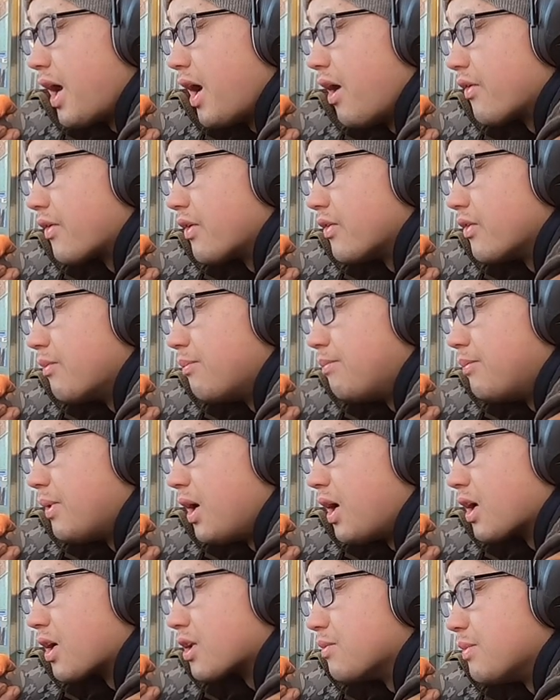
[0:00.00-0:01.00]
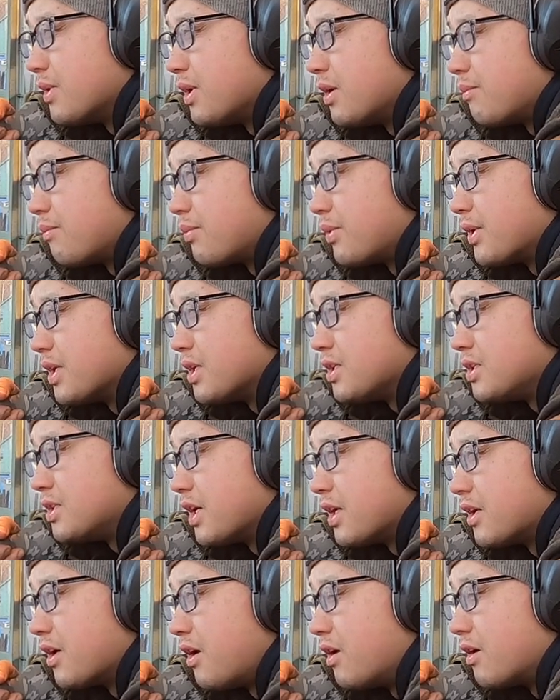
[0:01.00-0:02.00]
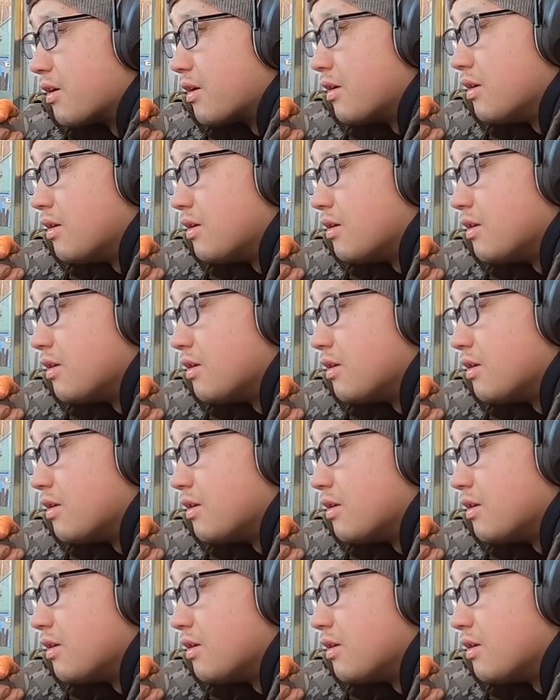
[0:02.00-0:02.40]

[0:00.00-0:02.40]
Out of the box, man, pretty dead on.